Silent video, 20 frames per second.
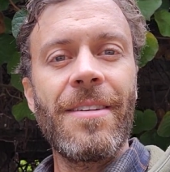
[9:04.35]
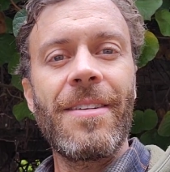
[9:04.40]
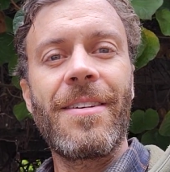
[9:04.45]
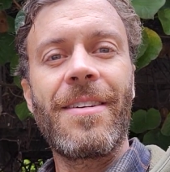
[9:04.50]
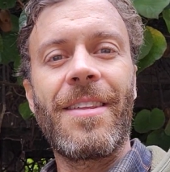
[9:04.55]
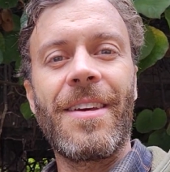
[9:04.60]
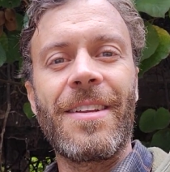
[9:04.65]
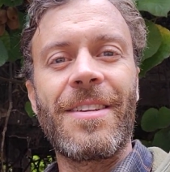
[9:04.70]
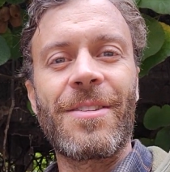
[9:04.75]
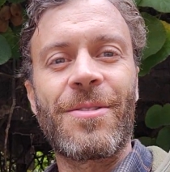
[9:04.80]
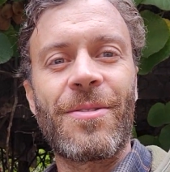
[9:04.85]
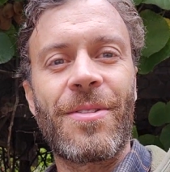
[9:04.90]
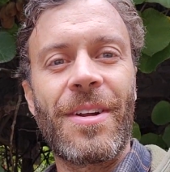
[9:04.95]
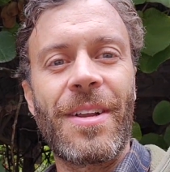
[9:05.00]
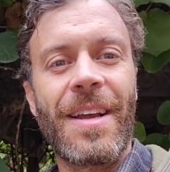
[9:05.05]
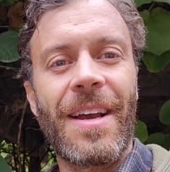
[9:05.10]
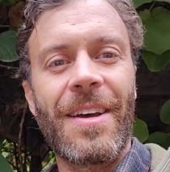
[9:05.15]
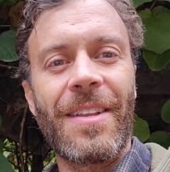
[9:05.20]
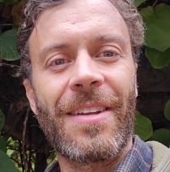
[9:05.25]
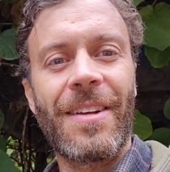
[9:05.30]
They just run
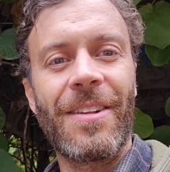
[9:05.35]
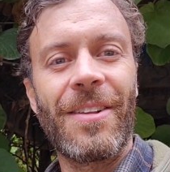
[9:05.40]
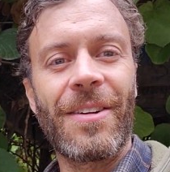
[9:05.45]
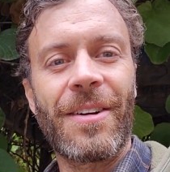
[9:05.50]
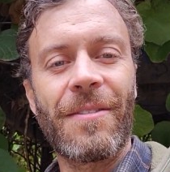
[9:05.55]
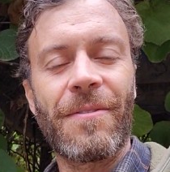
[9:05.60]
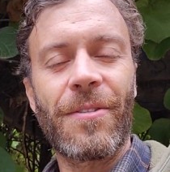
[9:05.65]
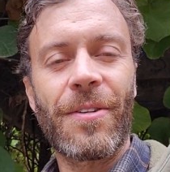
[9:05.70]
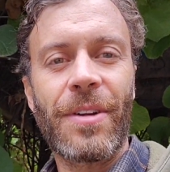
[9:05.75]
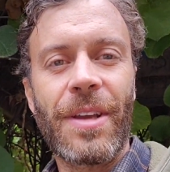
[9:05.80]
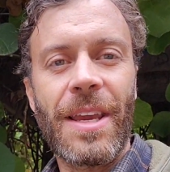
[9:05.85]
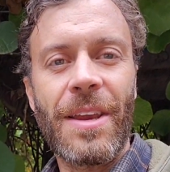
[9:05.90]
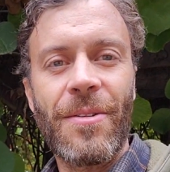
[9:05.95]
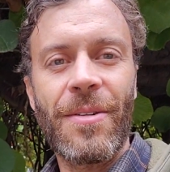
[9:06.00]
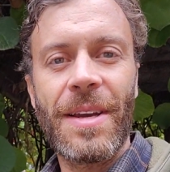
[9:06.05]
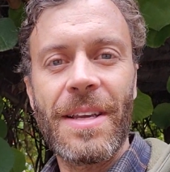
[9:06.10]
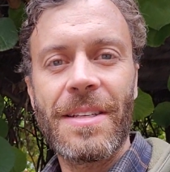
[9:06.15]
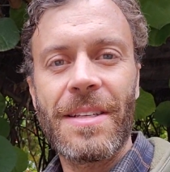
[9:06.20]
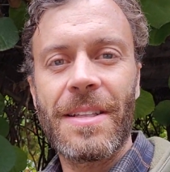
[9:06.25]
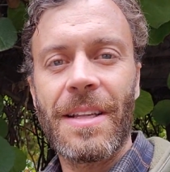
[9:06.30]
out and they're looking for
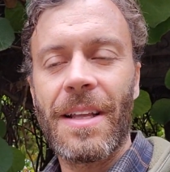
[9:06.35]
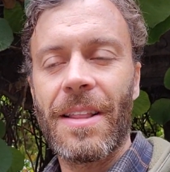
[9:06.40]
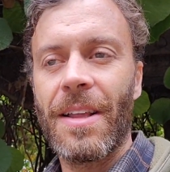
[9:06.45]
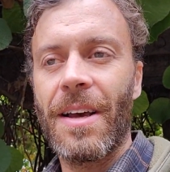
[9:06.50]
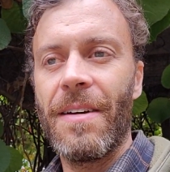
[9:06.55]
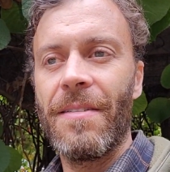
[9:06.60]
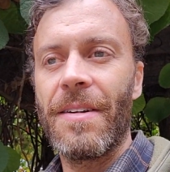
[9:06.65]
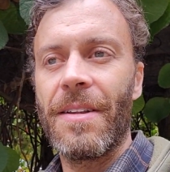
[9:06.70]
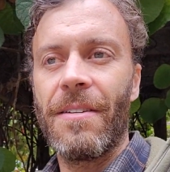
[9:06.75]
kiwis and they love it.